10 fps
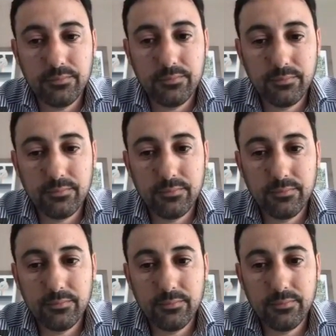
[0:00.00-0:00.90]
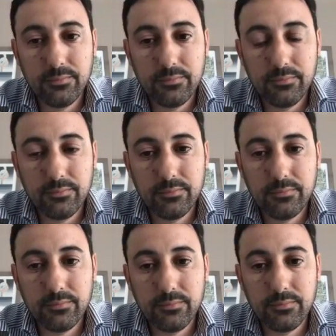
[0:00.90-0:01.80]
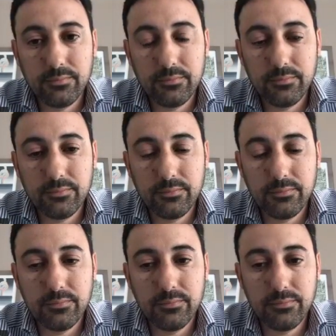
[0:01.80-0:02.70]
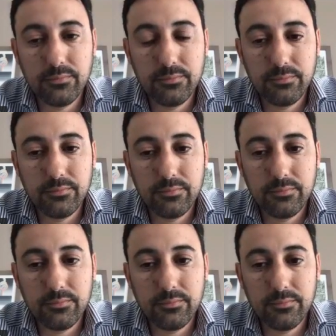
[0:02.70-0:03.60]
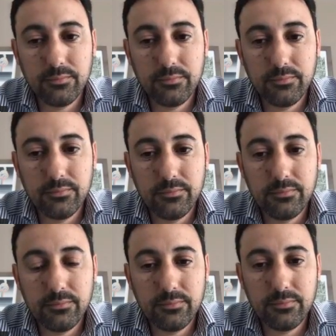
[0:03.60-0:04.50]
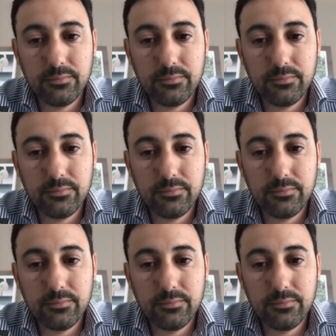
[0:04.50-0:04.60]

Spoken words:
(silent)